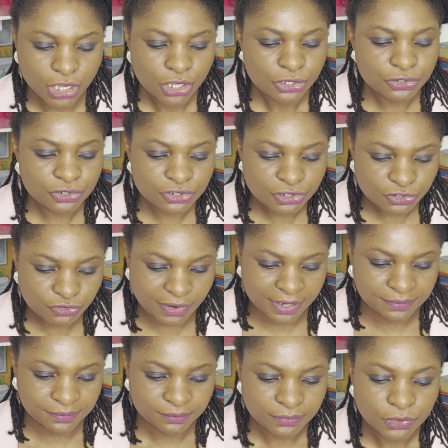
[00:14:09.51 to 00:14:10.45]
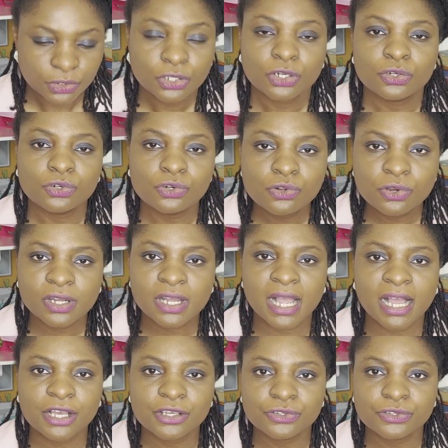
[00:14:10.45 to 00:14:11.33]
You just write, Luca